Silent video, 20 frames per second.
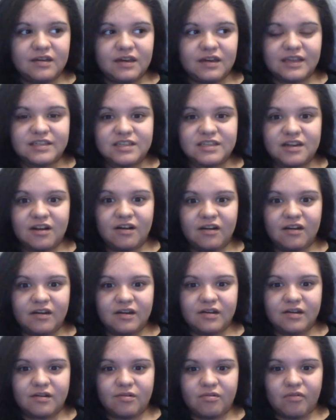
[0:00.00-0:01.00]
it's
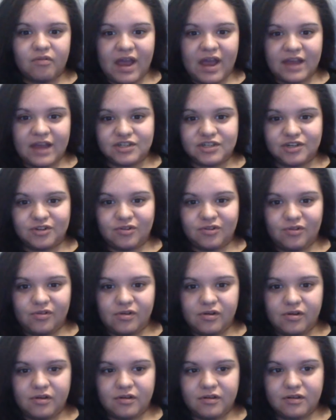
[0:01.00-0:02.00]
not
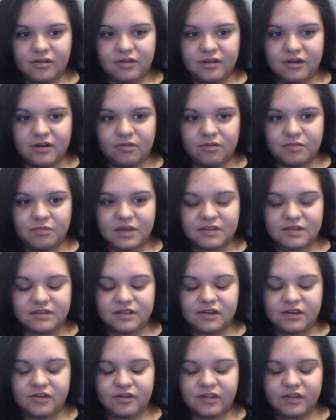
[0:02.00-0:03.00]
rational, because
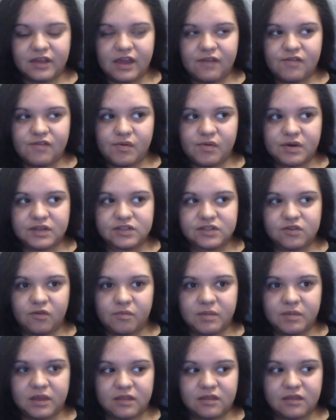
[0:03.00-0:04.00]
literally everyone has
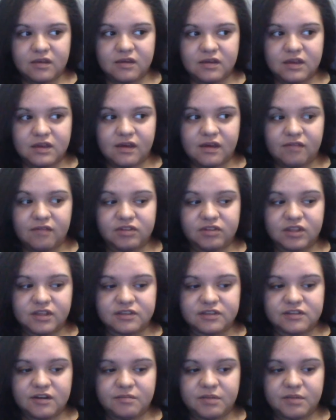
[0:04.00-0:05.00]
told me that
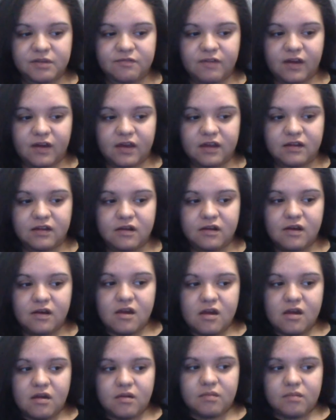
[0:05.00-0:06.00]
everything's going to be fine.
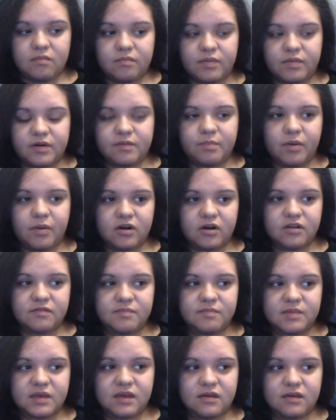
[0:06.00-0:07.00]
But a part of
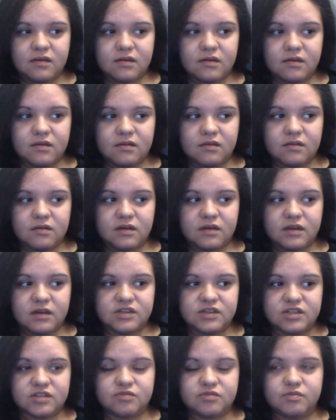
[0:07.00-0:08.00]
me
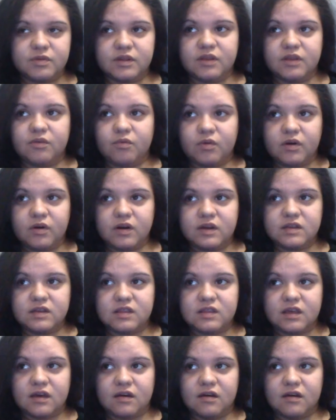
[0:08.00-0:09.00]
is just really
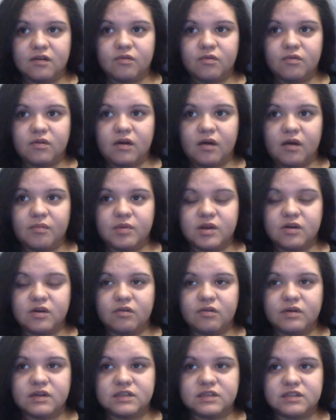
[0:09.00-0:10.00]
worried that I'm going to
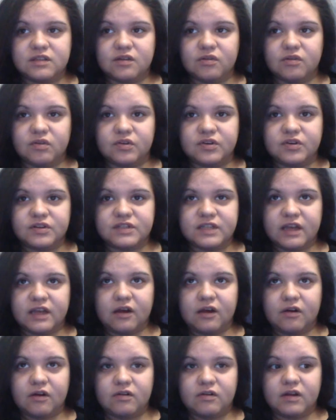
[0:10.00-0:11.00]
go into the
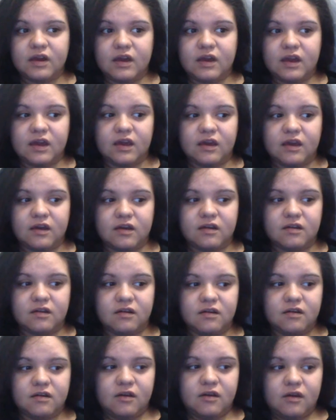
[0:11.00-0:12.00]
ultrasound
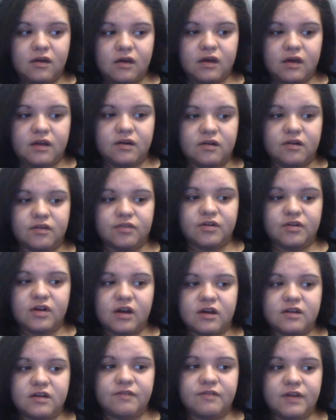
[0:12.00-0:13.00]
and, I don't know, they're
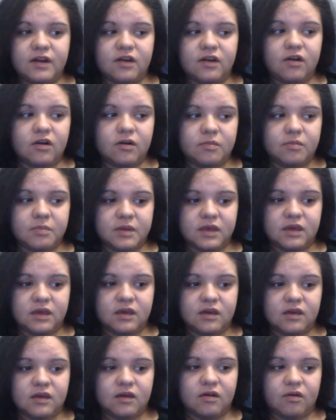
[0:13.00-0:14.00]
not going to find a
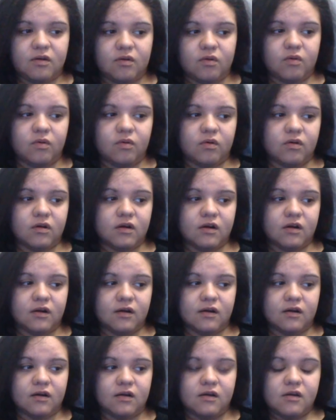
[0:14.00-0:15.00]
heartbeat,
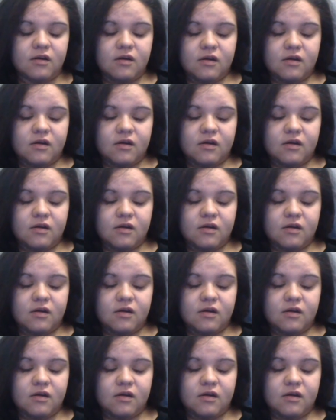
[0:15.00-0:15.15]
or,